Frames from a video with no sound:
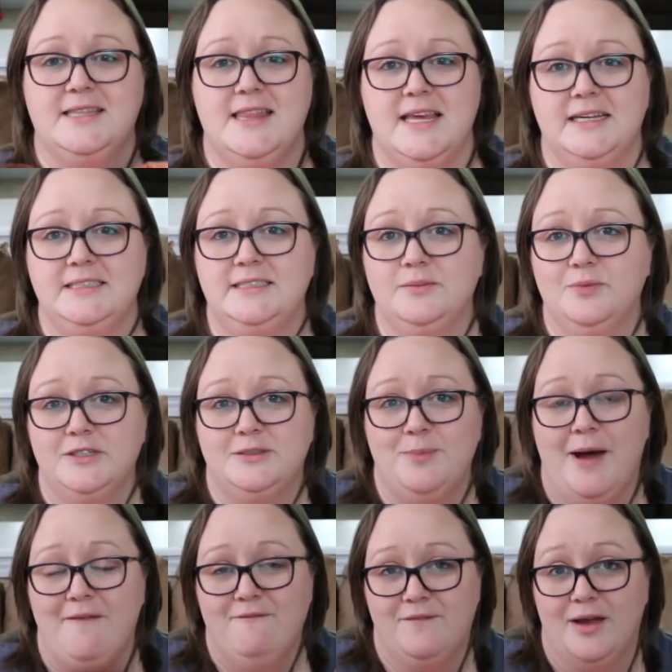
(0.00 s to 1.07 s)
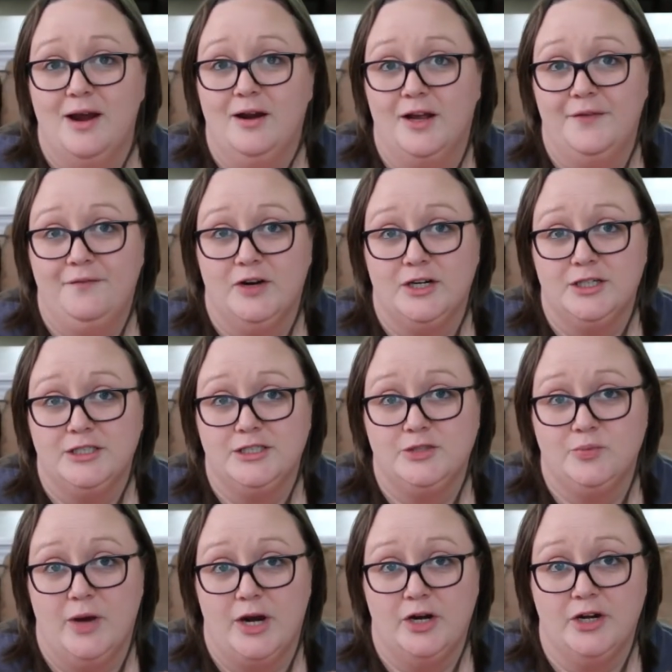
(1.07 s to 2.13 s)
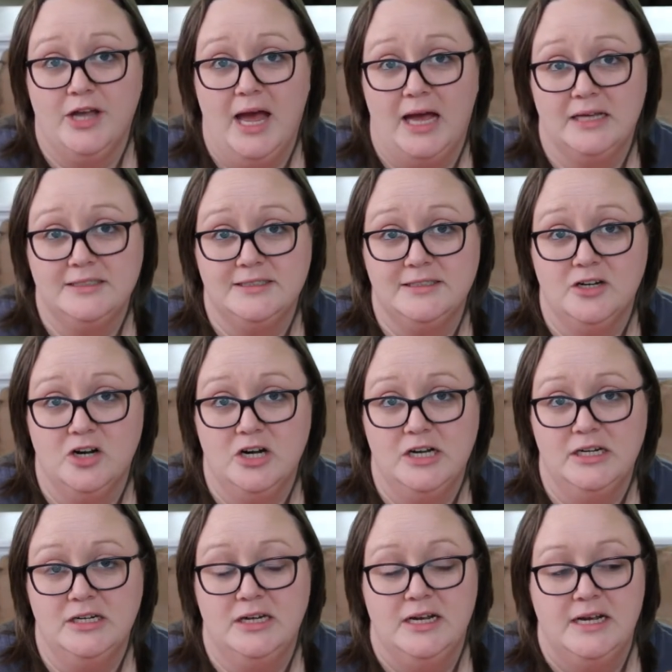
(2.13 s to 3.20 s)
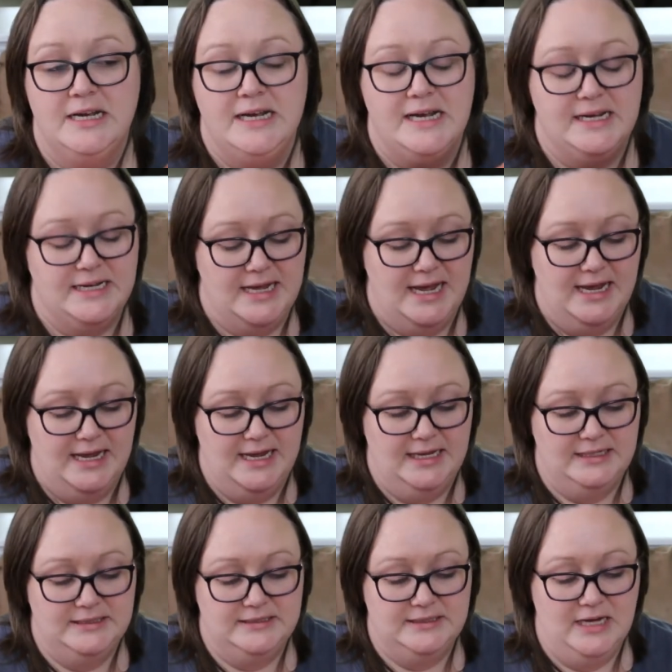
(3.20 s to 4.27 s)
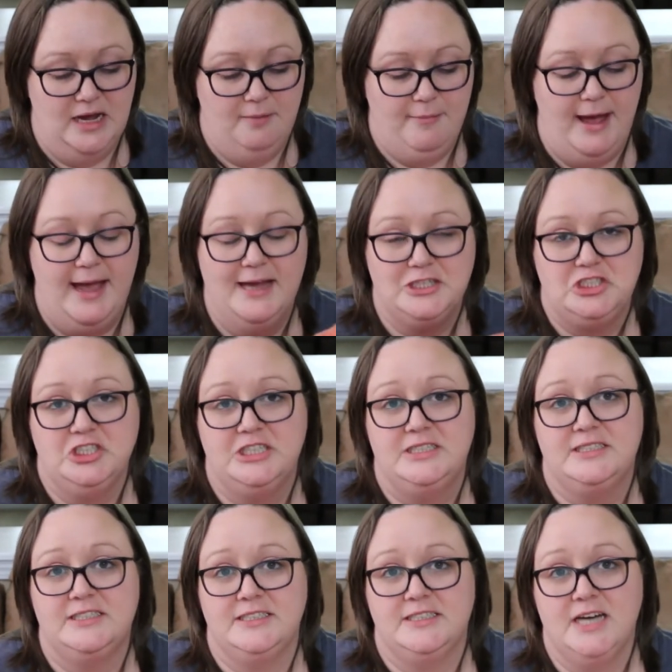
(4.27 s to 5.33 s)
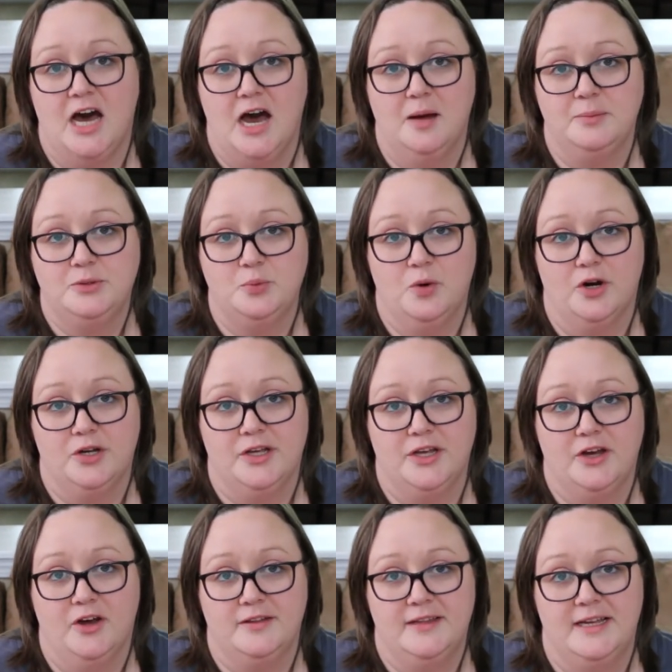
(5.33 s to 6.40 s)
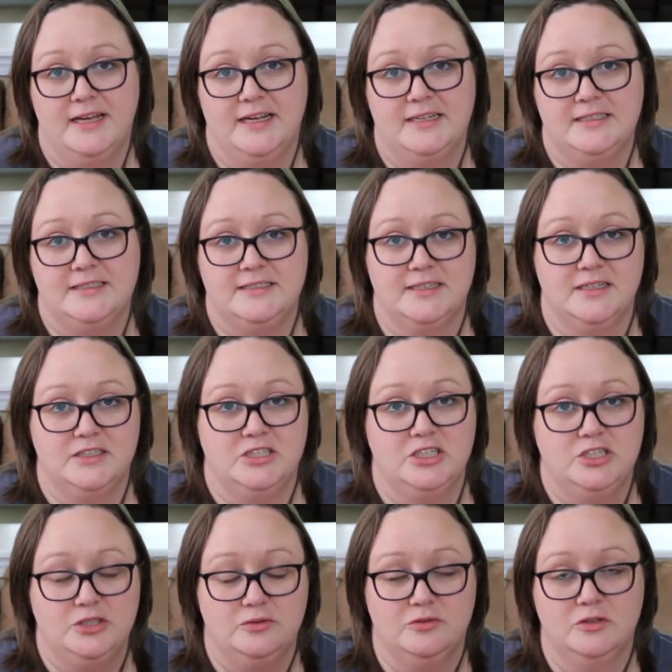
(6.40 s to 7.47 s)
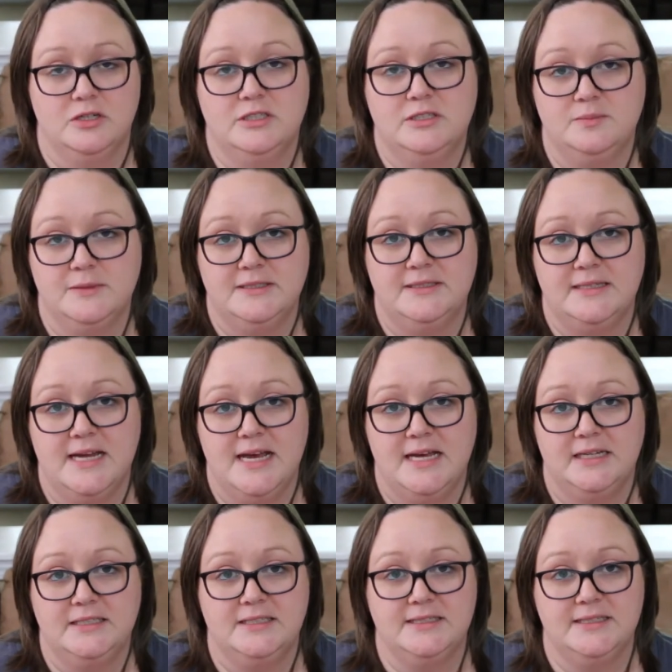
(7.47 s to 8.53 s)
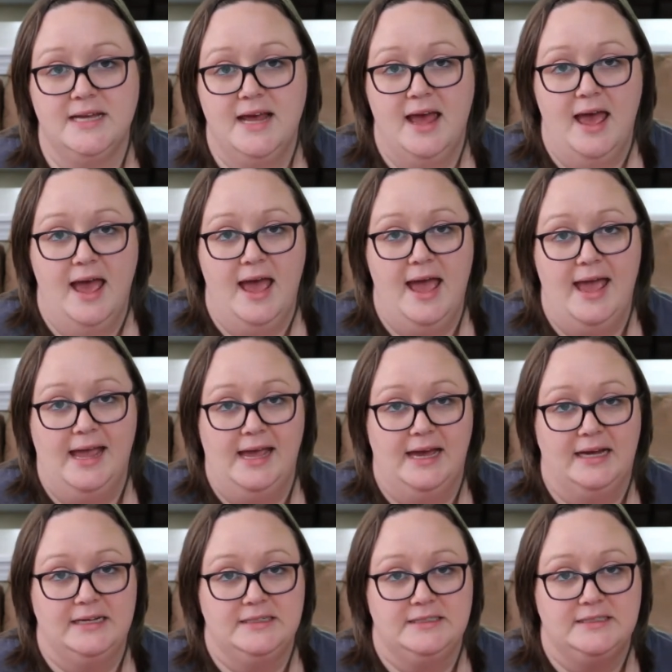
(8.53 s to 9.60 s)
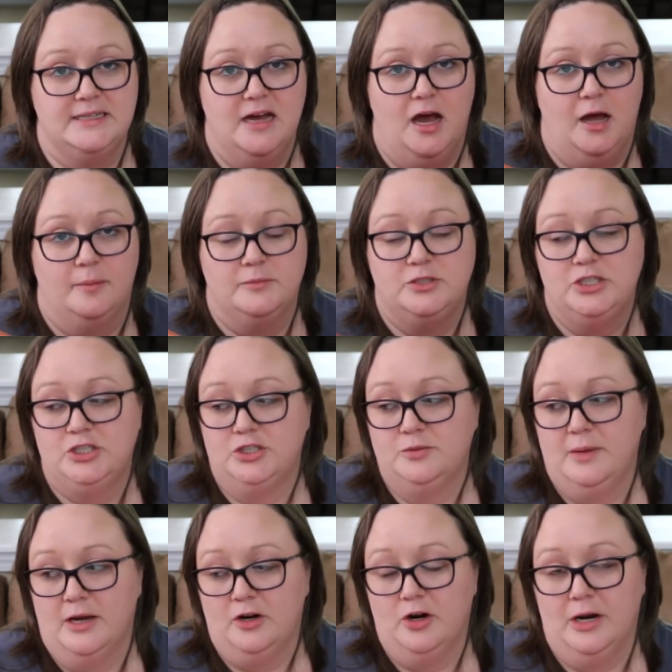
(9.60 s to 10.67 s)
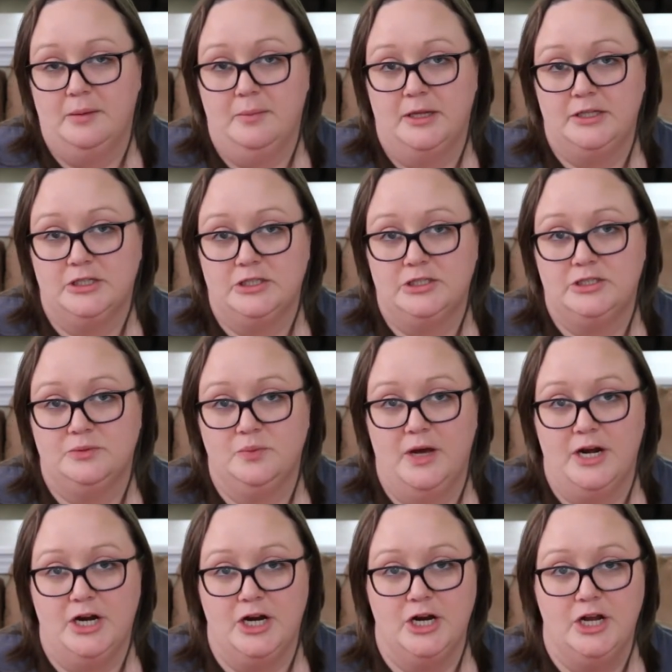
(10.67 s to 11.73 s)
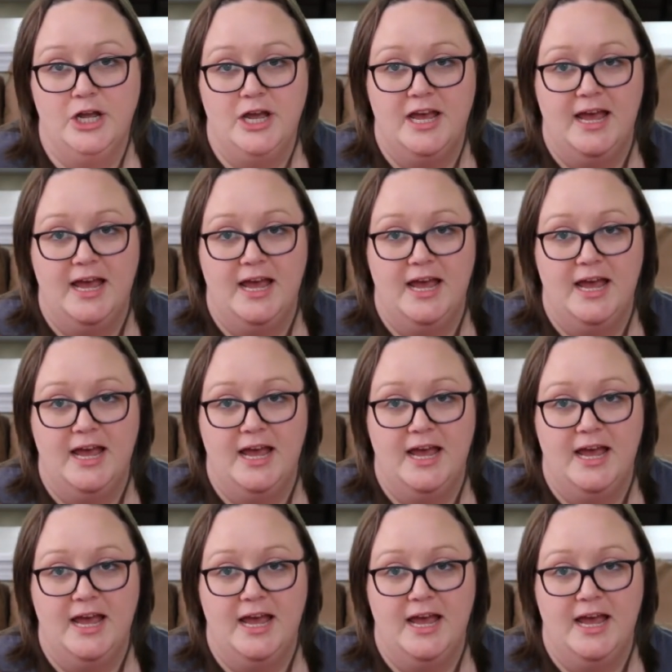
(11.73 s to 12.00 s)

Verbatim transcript: This was my very first sweater cast on, and um, I actually stopped working on this to do Christmas knits and um, to do my grandmother's sweater.